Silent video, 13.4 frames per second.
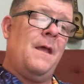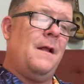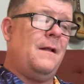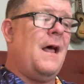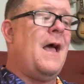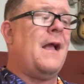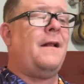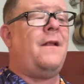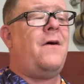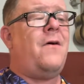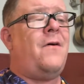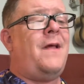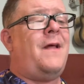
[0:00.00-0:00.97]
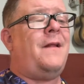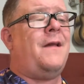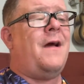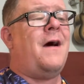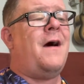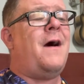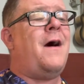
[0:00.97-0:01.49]
like a loaded
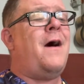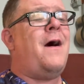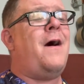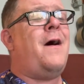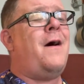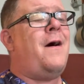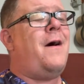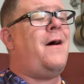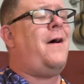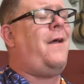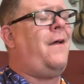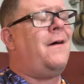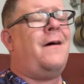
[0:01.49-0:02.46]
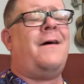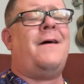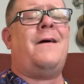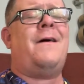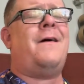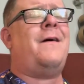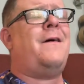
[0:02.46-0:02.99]

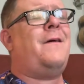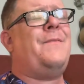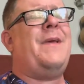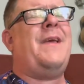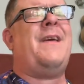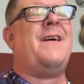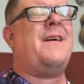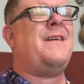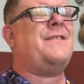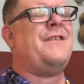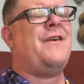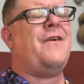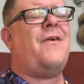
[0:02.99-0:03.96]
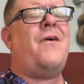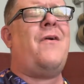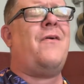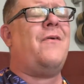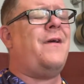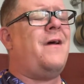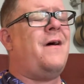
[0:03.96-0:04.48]
gun because
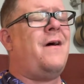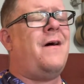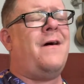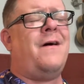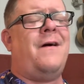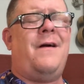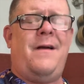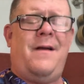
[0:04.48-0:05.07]
you're young.